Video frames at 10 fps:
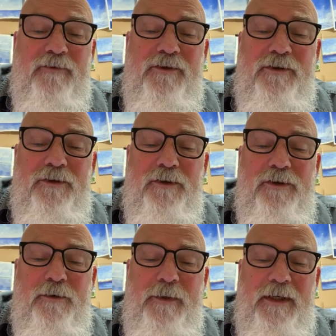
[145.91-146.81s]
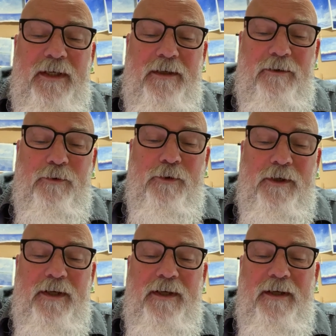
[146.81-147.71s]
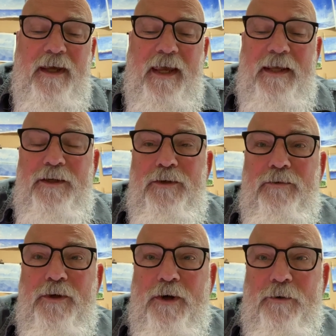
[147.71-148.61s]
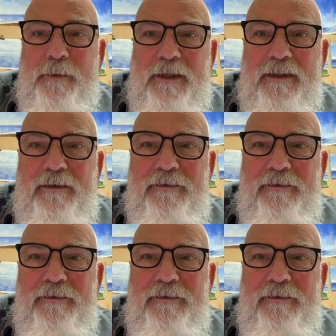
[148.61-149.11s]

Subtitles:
searched me, Lord, and you know me.